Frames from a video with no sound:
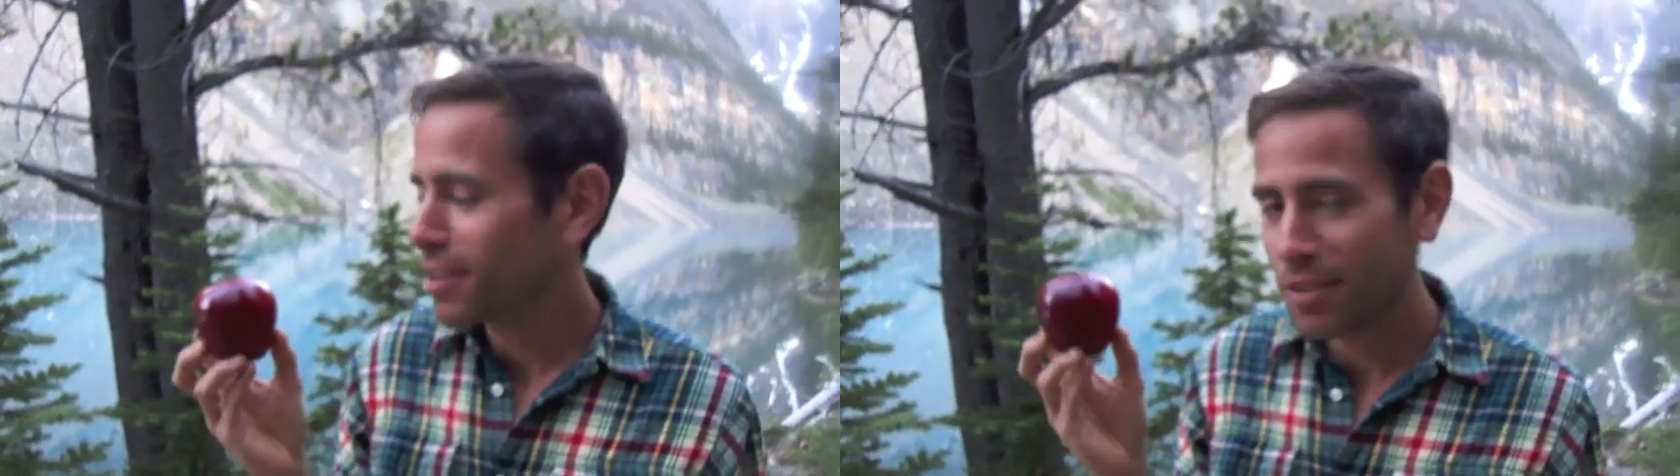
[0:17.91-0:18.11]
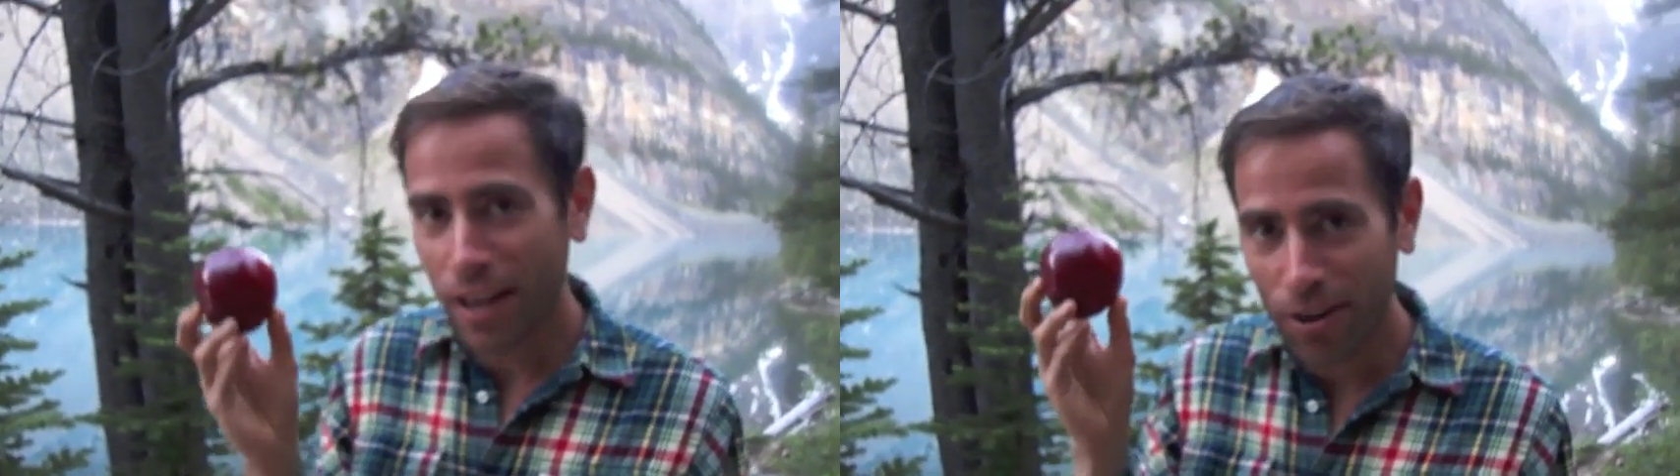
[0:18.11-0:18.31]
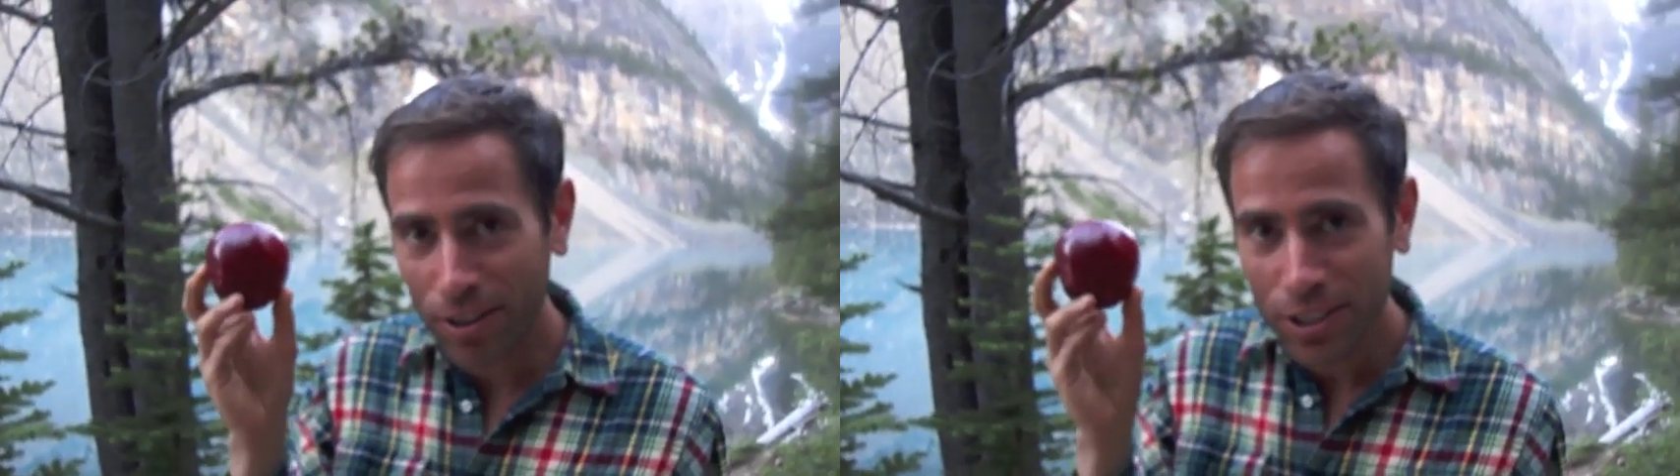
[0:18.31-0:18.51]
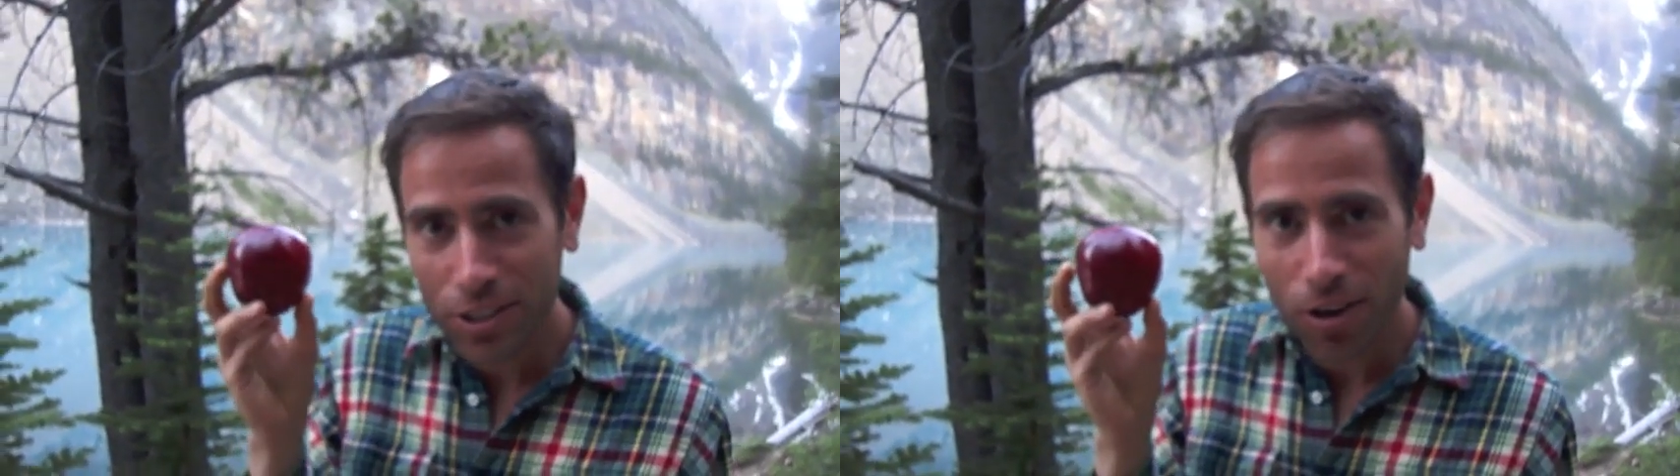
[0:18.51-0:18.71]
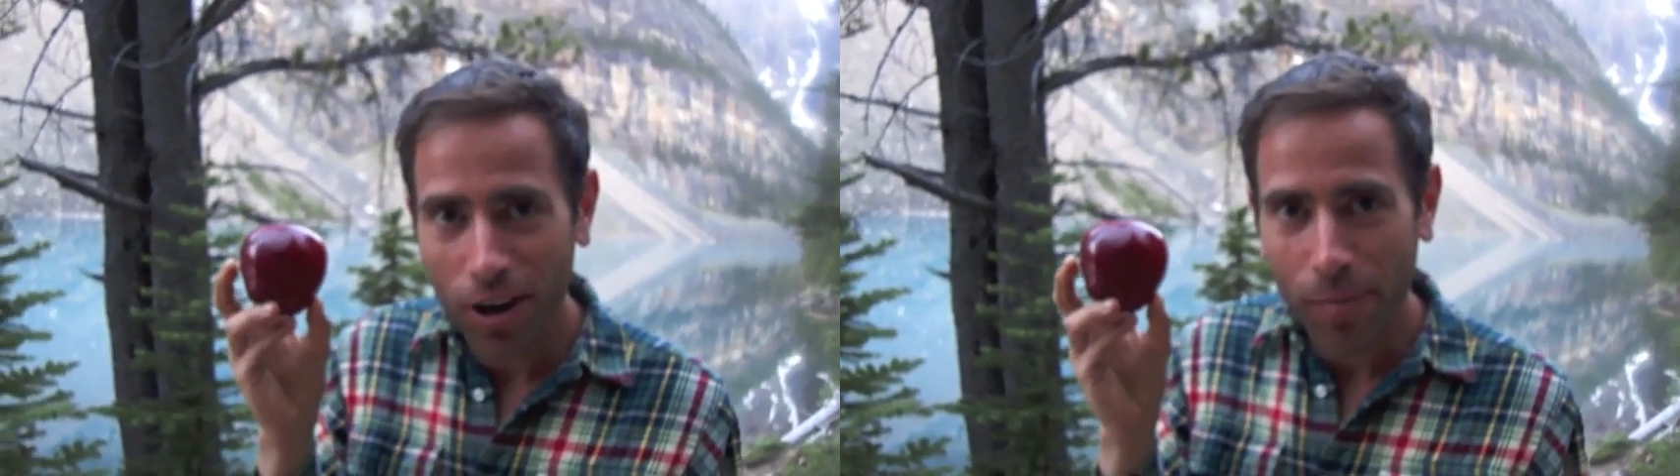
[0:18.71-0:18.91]
Now, let's just
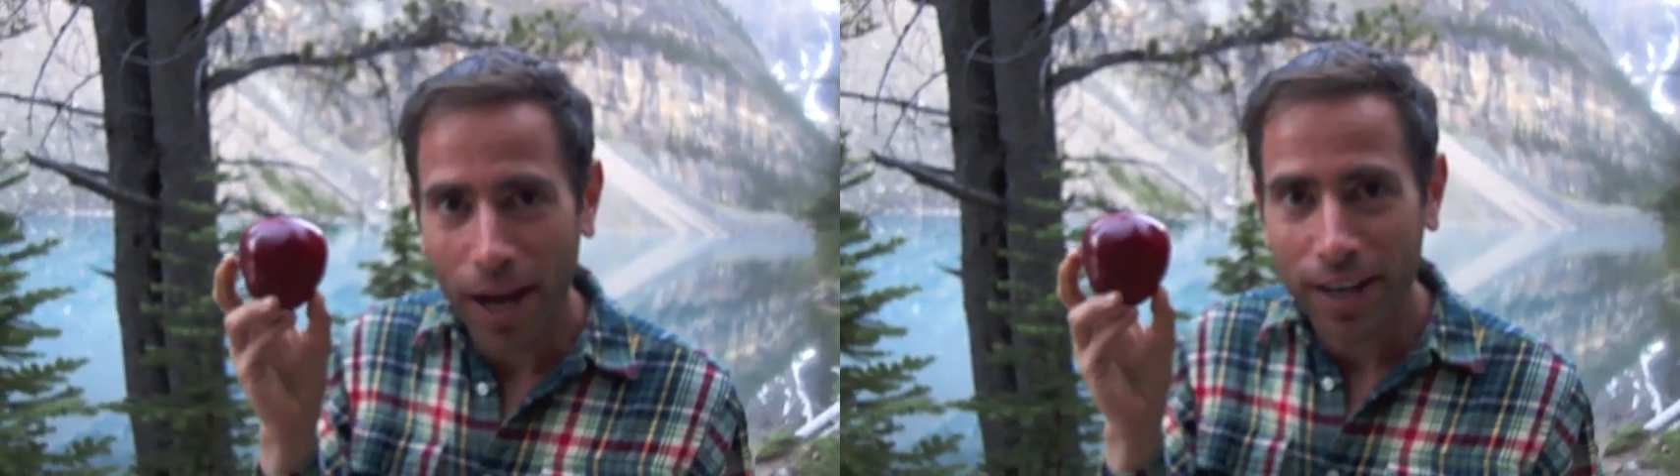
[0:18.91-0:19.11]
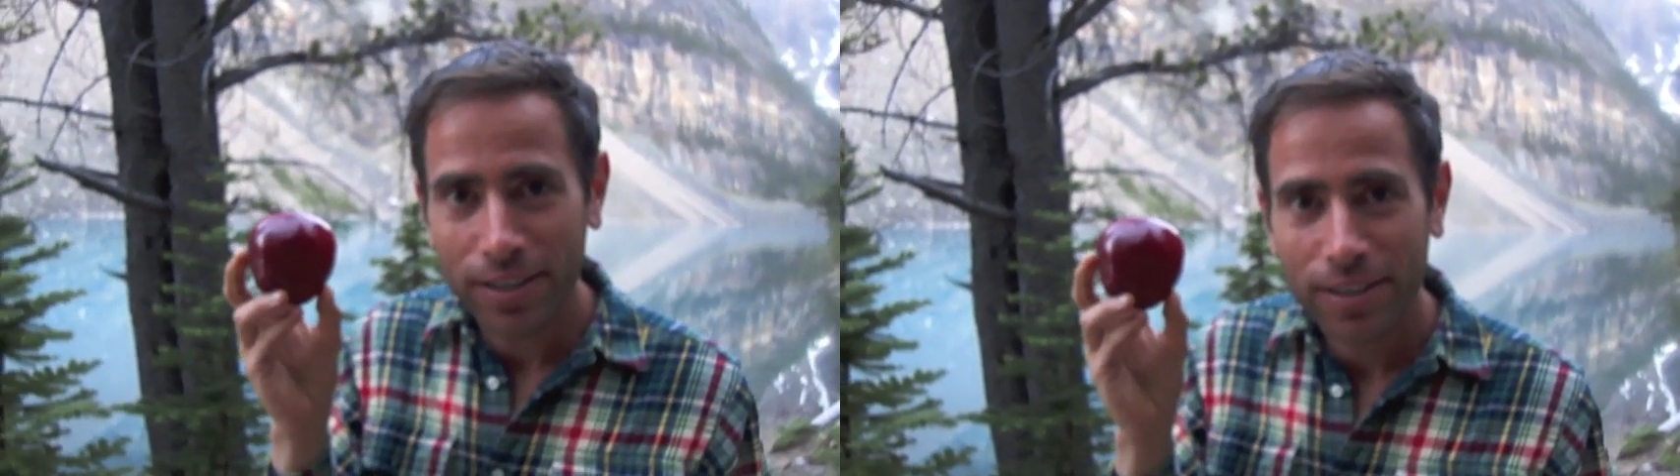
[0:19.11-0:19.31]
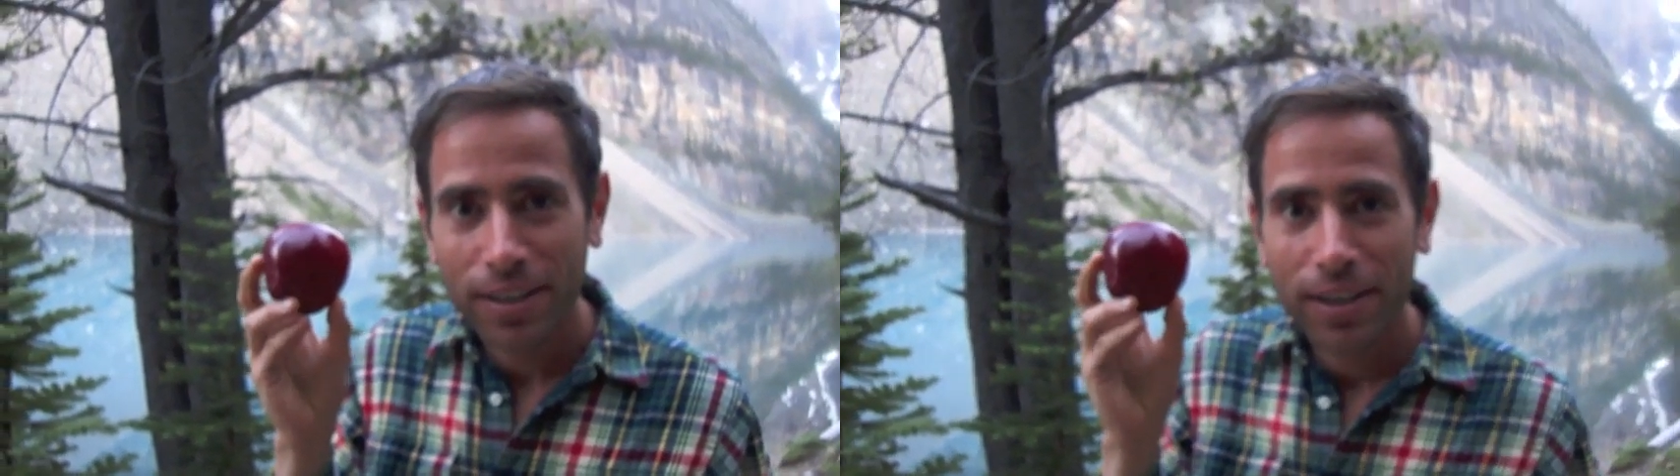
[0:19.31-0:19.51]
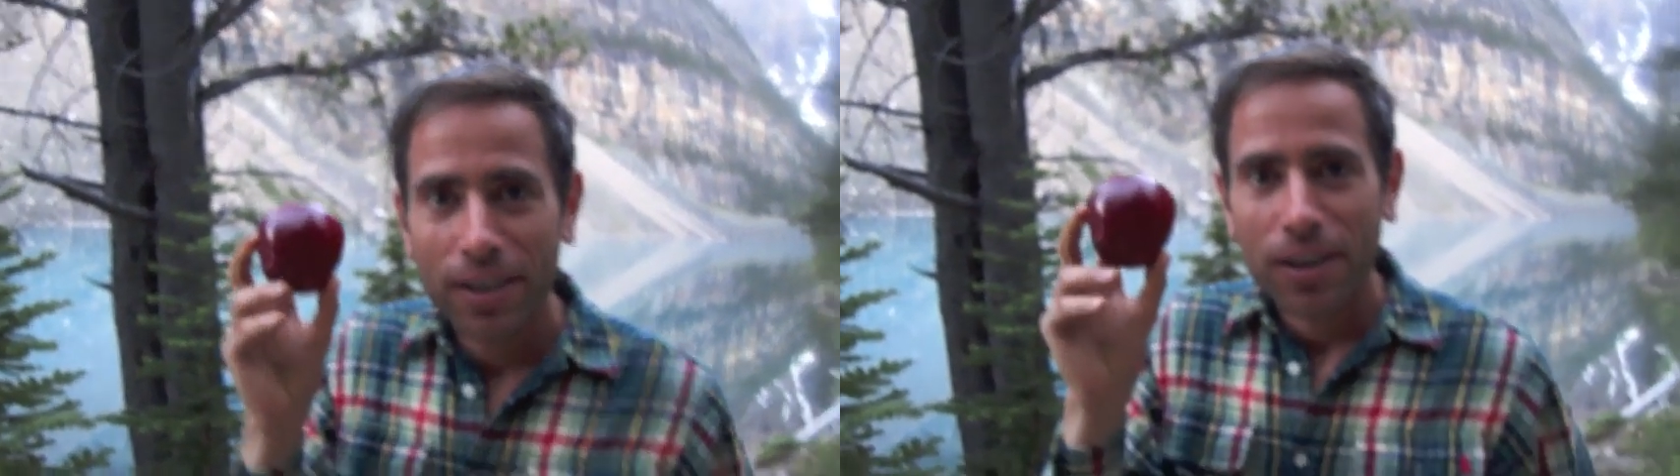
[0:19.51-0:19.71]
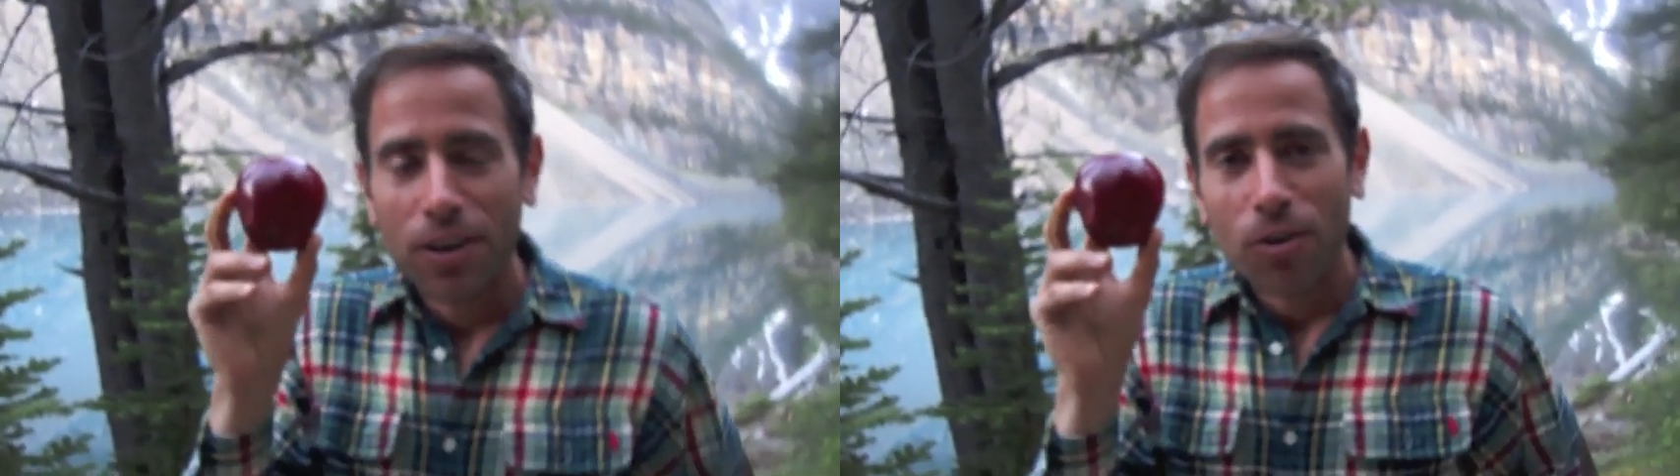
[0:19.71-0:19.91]
talk about it.
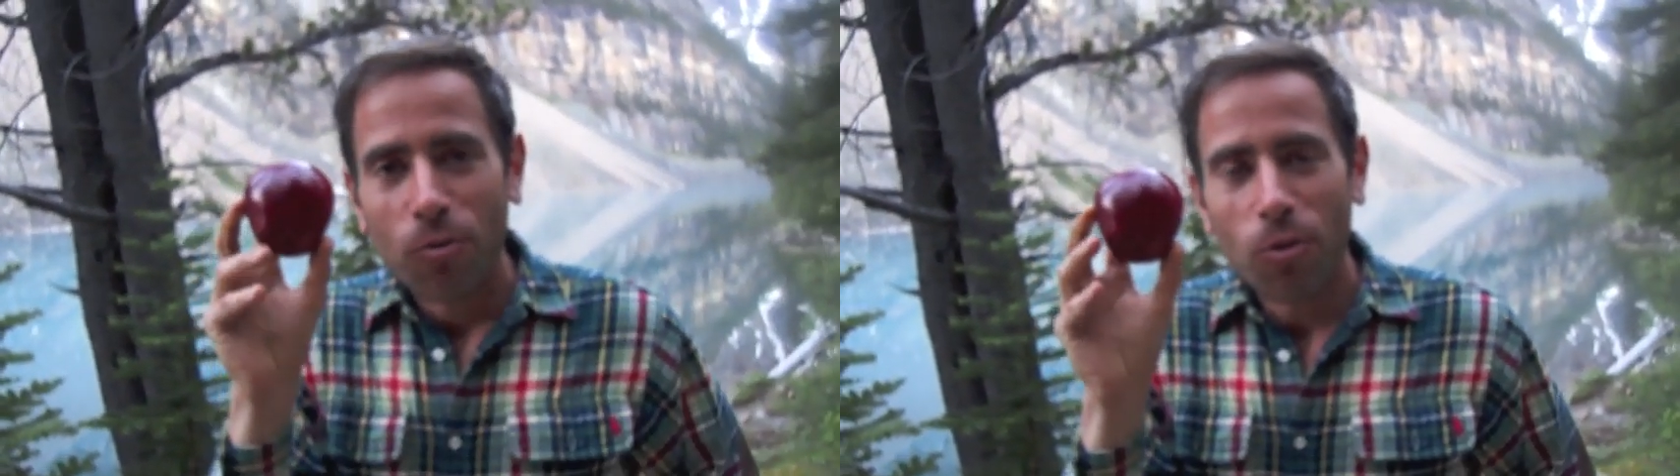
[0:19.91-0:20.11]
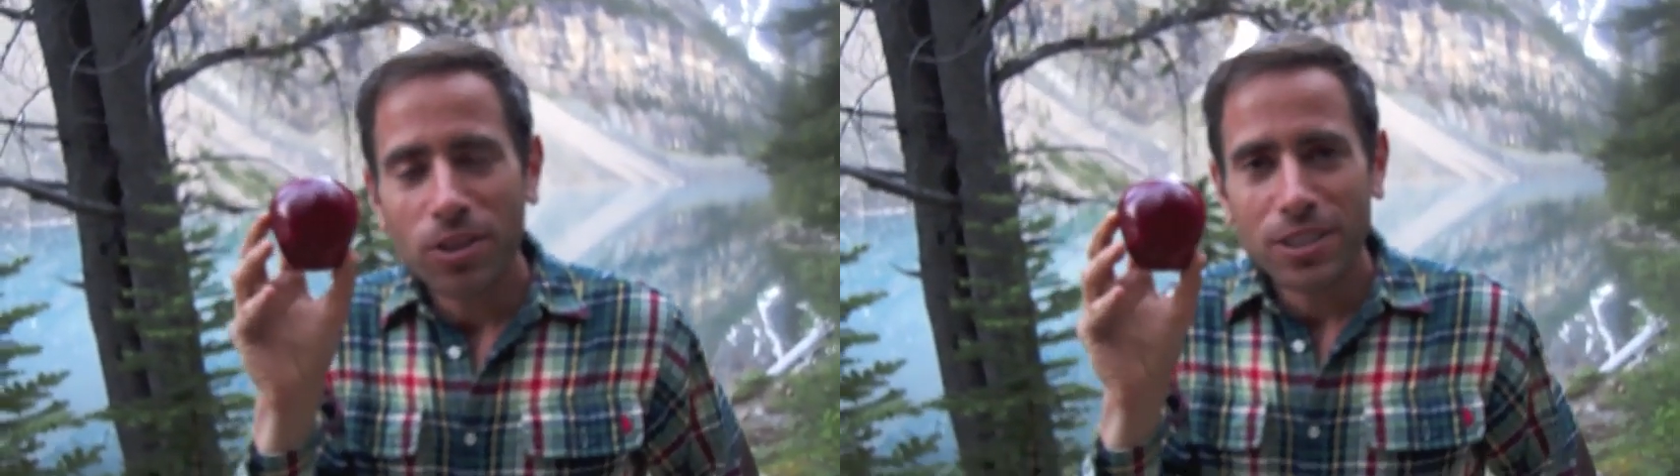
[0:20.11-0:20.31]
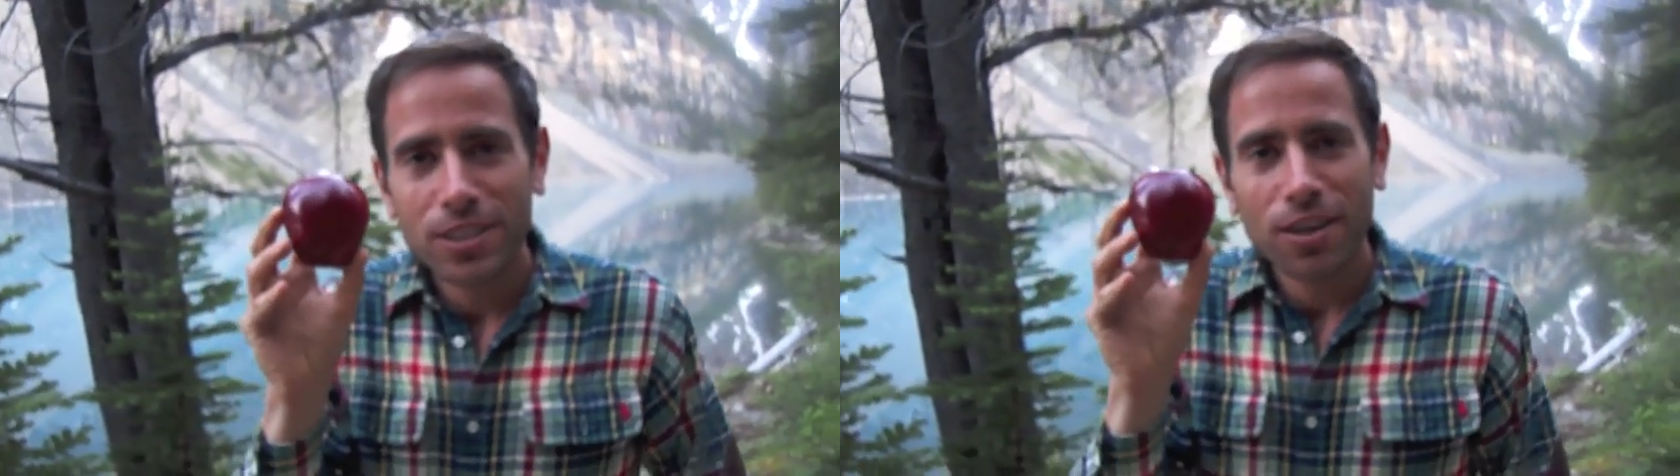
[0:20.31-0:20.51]
What's